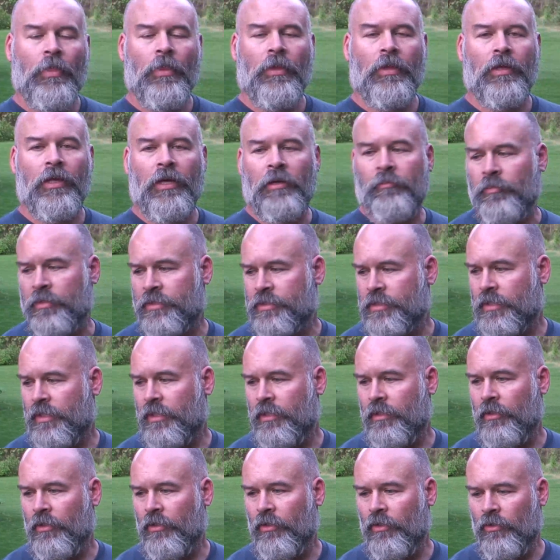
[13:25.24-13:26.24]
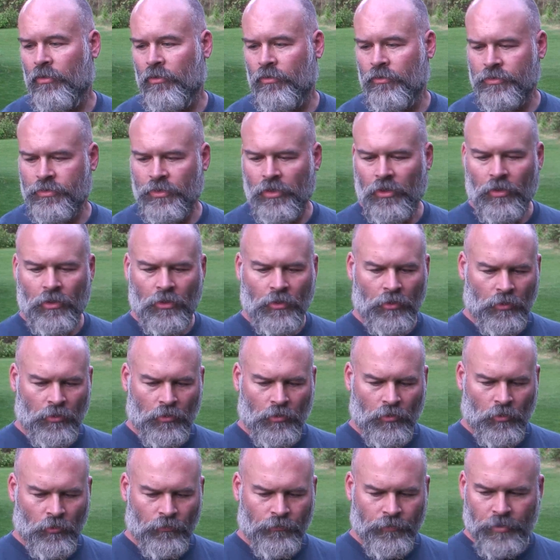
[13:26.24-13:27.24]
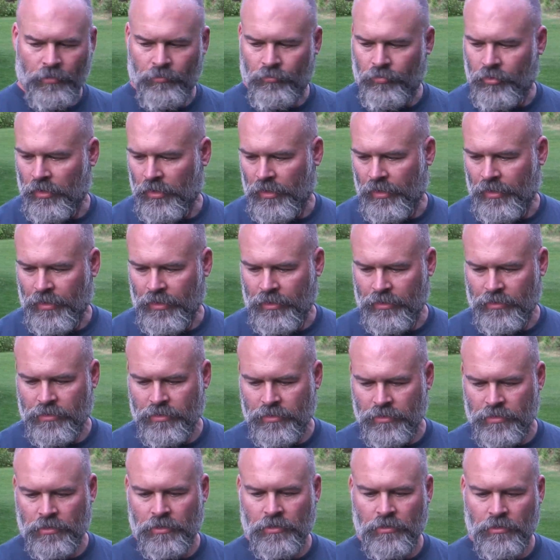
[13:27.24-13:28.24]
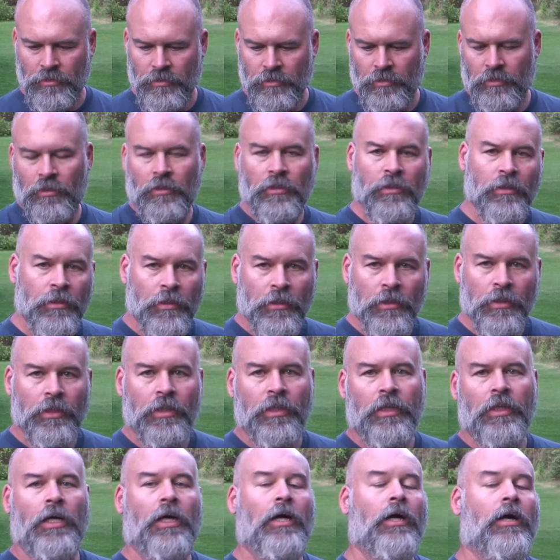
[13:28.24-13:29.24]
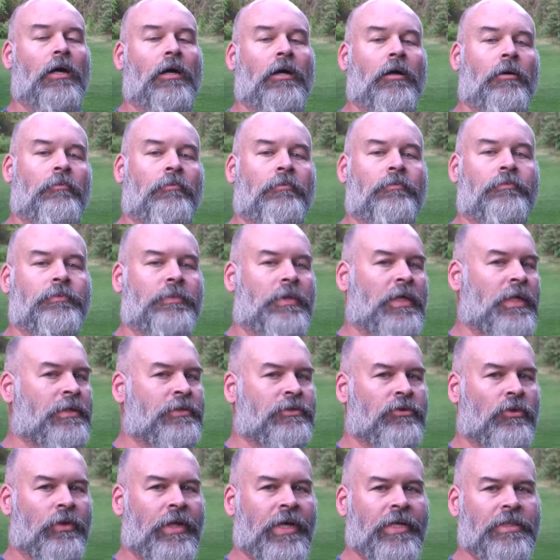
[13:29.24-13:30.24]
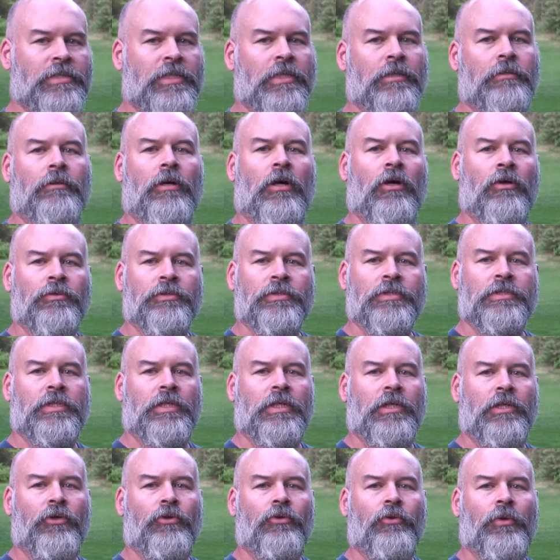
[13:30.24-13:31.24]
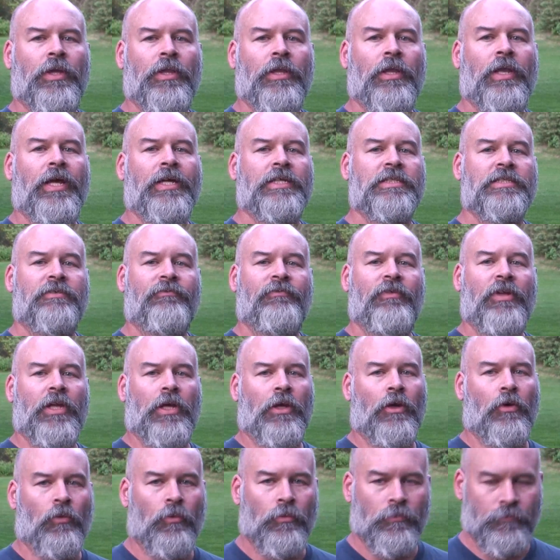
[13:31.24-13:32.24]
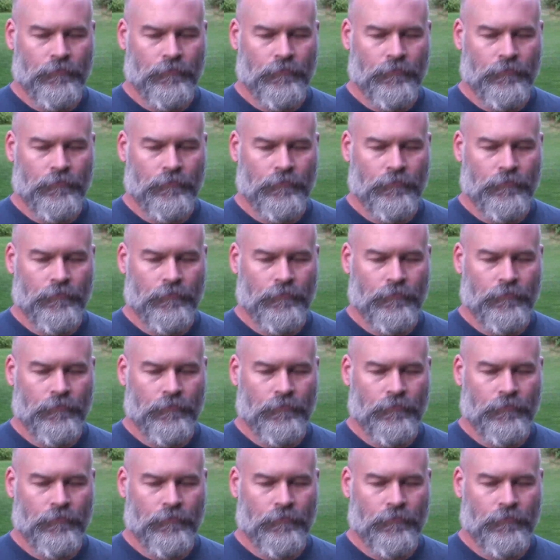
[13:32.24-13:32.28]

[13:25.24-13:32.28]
Got mosquitoes all over the place. And so that's it. I'll see you in the next video.